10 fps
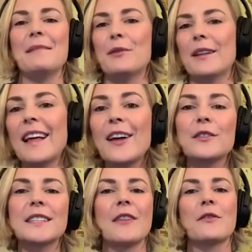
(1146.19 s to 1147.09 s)
putting that
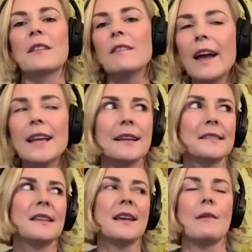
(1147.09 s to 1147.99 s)
all together, the lighting,
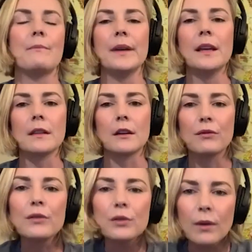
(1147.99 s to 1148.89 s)
seeing how big the
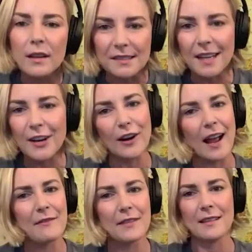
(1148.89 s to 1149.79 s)
crew was there,
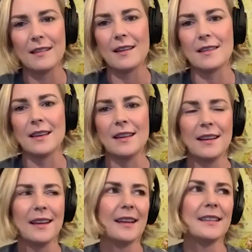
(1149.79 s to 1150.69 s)
having like
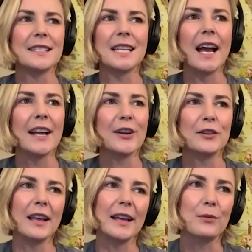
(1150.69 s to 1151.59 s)
an entire
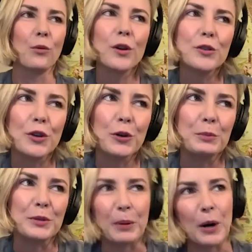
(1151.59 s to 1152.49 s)
like
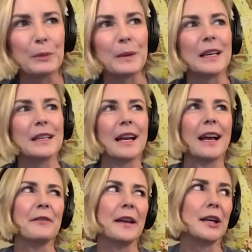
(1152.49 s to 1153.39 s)
wardrobe department. I
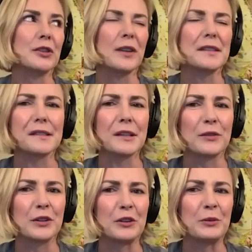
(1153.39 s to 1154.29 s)
have like a dressing
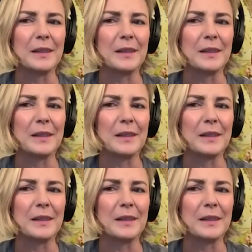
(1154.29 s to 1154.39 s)
room.